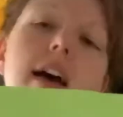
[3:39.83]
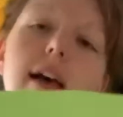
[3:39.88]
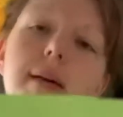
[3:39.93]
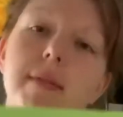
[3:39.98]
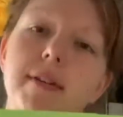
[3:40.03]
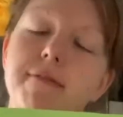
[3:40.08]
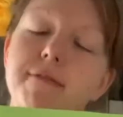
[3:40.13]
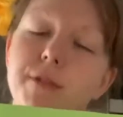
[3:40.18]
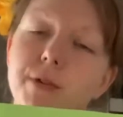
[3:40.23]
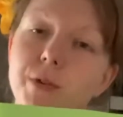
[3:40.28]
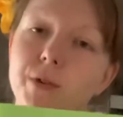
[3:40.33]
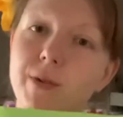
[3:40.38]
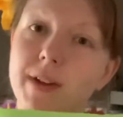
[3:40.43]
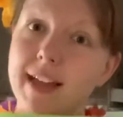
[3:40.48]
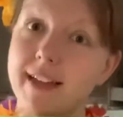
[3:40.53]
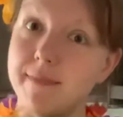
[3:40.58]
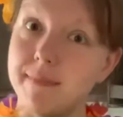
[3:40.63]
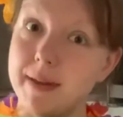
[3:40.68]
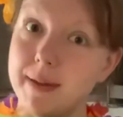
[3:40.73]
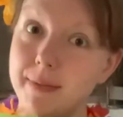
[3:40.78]
If you don't
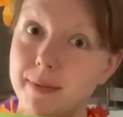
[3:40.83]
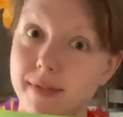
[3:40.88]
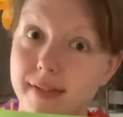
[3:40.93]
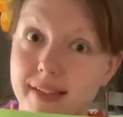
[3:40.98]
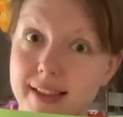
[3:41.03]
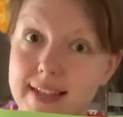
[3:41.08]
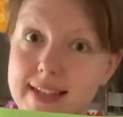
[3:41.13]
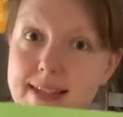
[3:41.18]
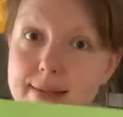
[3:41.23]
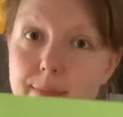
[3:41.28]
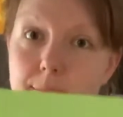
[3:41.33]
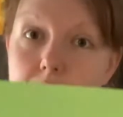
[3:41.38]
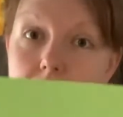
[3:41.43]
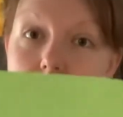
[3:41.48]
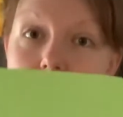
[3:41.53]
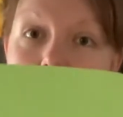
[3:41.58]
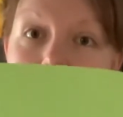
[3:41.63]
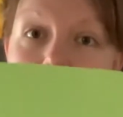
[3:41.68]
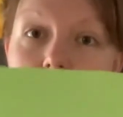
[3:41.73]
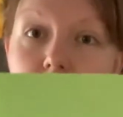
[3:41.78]
have paper this big
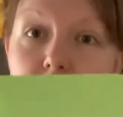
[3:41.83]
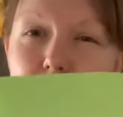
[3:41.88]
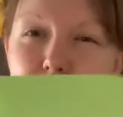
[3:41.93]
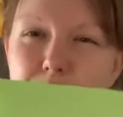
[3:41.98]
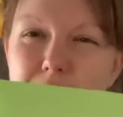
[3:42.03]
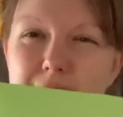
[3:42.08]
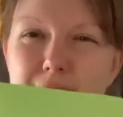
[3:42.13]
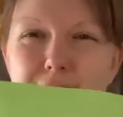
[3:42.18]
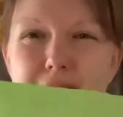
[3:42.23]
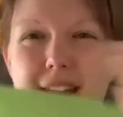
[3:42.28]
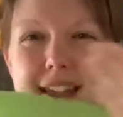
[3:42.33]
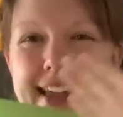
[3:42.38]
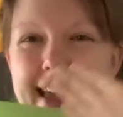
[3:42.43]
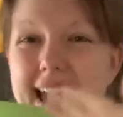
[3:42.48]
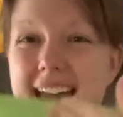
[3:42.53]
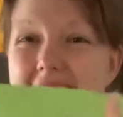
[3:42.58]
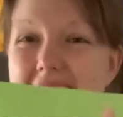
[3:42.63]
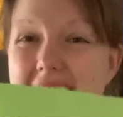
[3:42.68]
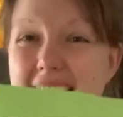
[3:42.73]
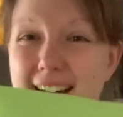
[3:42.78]
and you have like
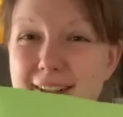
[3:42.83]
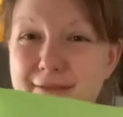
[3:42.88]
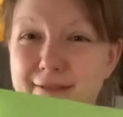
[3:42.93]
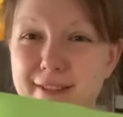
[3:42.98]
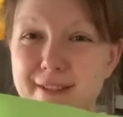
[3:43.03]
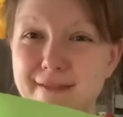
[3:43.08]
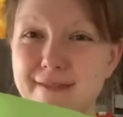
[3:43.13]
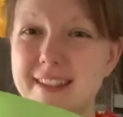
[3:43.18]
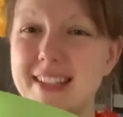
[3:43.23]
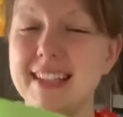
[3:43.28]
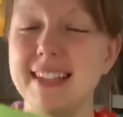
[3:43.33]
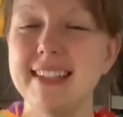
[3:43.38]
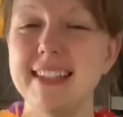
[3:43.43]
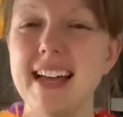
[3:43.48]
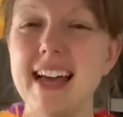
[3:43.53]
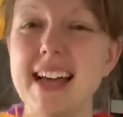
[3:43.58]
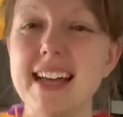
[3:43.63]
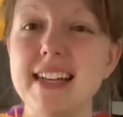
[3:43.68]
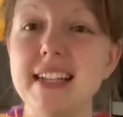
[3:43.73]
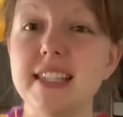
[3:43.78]
half of this
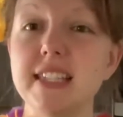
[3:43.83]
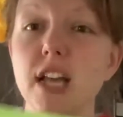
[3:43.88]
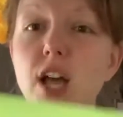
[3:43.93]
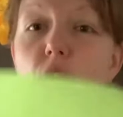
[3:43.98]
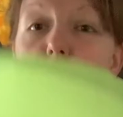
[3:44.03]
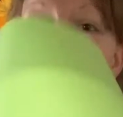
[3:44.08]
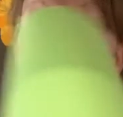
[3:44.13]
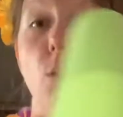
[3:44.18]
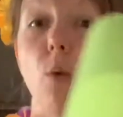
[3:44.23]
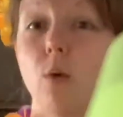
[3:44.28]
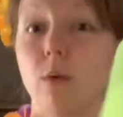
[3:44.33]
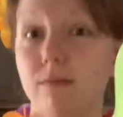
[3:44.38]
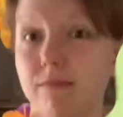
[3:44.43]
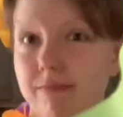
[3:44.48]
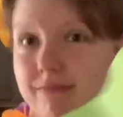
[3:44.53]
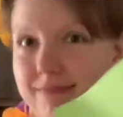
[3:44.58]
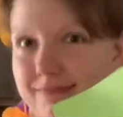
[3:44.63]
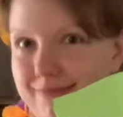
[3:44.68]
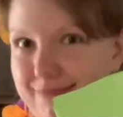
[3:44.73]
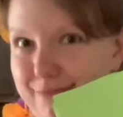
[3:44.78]
size,
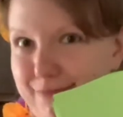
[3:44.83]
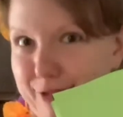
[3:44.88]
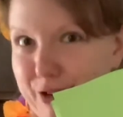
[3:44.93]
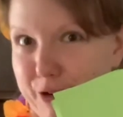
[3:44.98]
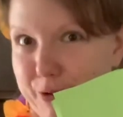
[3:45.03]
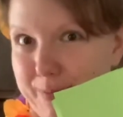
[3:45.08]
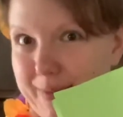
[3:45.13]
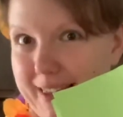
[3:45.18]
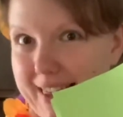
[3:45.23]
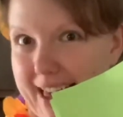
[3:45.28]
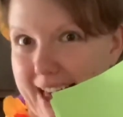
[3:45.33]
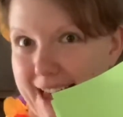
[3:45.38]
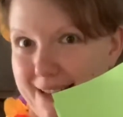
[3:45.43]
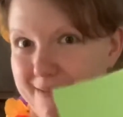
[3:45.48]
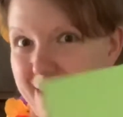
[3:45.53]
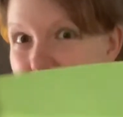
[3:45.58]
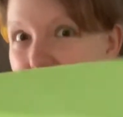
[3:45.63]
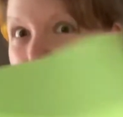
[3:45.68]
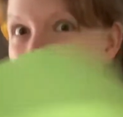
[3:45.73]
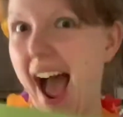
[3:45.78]
which would be that,
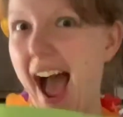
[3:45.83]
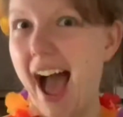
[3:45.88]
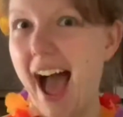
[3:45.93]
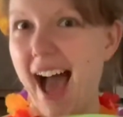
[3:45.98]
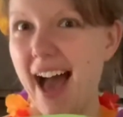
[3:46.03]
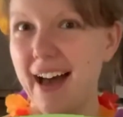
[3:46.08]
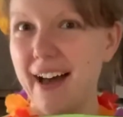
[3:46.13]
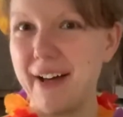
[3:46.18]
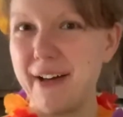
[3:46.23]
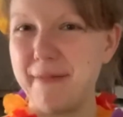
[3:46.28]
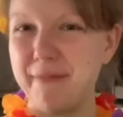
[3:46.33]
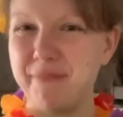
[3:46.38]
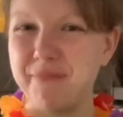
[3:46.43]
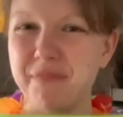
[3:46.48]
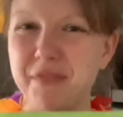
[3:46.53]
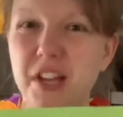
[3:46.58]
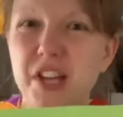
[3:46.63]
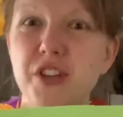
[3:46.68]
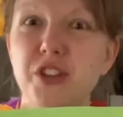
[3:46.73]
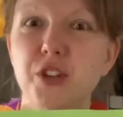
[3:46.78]

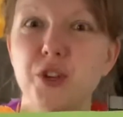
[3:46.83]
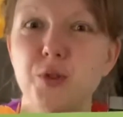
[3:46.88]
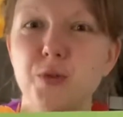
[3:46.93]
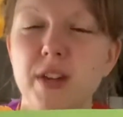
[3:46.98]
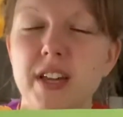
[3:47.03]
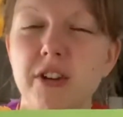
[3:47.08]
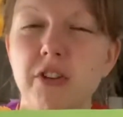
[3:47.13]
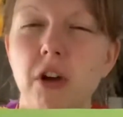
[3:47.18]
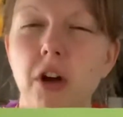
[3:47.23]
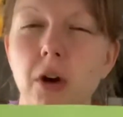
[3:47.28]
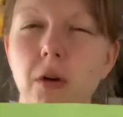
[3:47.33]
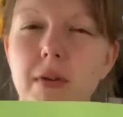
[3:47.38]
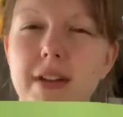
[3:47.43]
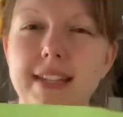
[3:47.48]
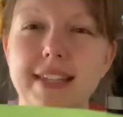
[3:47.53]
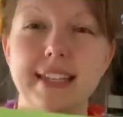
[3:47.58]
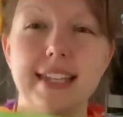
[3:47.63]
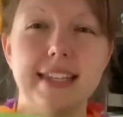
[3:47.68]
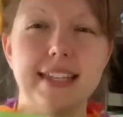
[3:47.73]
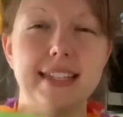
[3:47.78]
you can
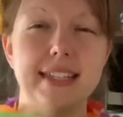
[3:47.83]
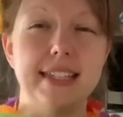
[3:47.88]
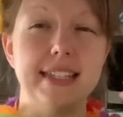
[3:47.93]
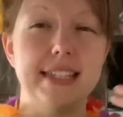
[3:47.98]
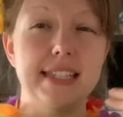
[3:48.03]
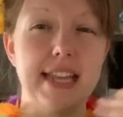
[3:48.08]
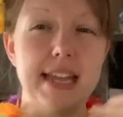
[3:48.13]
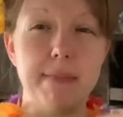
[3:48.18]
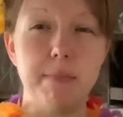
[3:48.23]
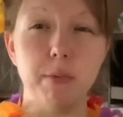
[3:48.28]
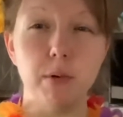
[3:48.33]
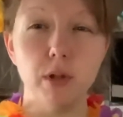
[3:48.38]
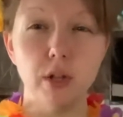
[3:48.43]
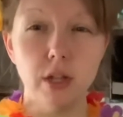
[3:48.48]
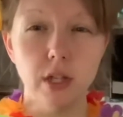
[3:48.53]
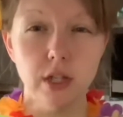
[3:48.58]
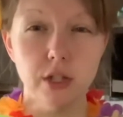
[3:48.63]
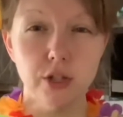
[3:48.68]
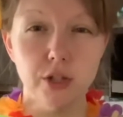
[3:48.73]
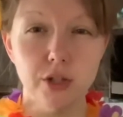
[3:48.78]
always
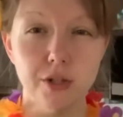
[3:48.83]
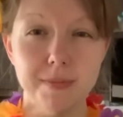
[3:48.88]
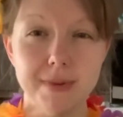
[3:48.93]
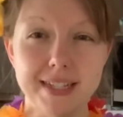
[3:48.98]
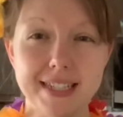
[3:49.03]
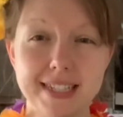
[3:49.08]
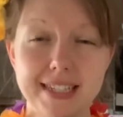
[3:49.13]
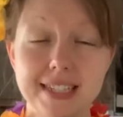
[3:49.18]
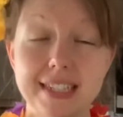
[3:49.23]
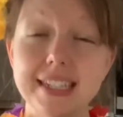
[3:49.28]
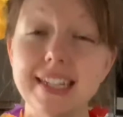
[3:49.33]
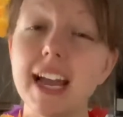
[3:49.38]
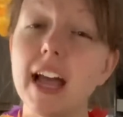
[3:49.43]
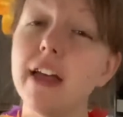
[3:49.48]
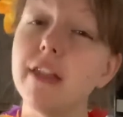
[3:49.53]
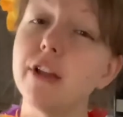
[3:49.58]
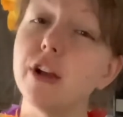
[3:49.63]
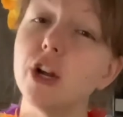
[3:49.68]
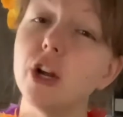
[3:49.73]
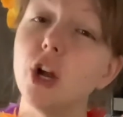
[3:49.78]
staple two pieces
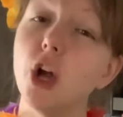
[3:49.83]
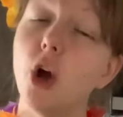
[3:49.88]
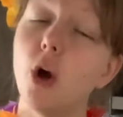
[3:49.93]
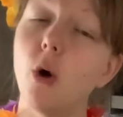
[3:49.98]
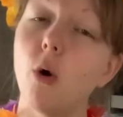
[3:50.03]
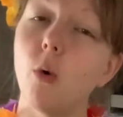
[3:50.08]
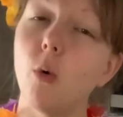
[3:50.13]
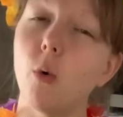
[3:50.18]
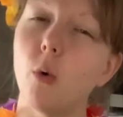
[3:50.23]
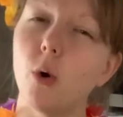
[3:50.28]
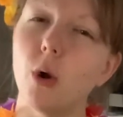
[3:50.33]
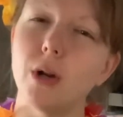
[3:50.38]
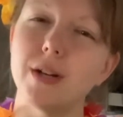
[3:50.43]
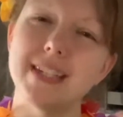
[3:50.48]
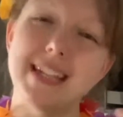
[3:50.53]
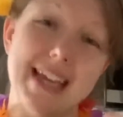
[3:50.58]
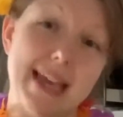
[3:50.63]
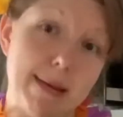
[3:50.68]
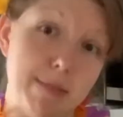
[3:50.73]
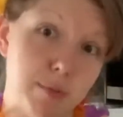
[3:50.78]
together or
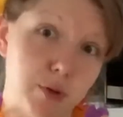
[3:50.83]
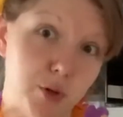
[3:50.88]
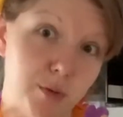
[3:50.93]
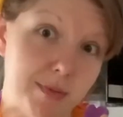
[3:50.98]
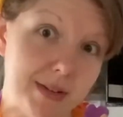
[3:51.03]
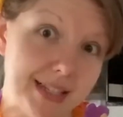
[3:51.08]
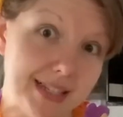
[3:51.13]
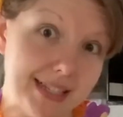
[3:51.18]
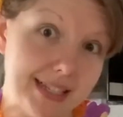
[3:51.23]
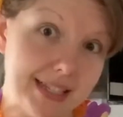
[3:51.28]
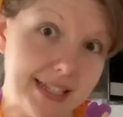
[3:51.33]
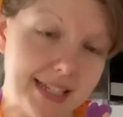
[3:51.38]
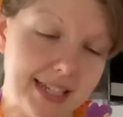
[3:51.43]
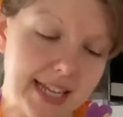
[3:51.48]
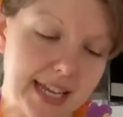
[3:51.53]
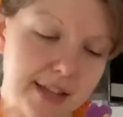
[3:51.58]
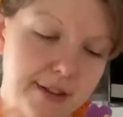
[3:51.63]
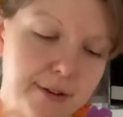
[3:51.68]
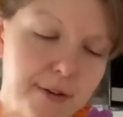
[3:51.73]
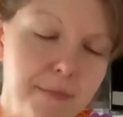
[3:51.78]
tape two pieces
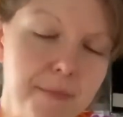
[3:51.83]
together.